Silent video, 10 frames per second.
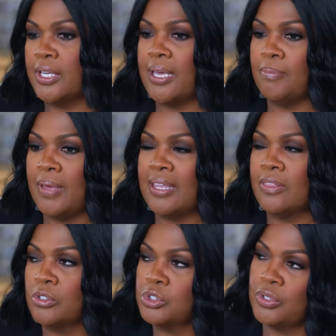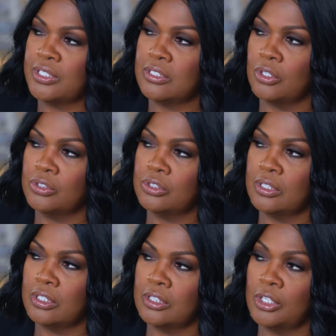you can't make their choice your
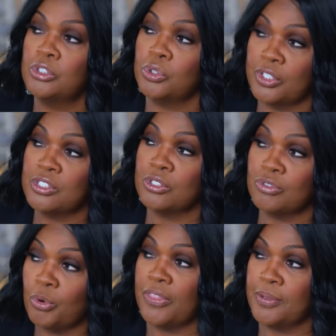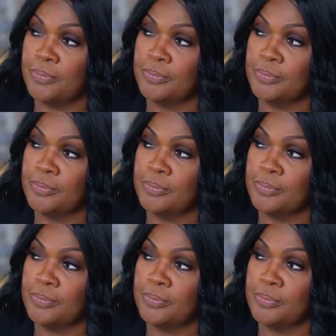their choices for them.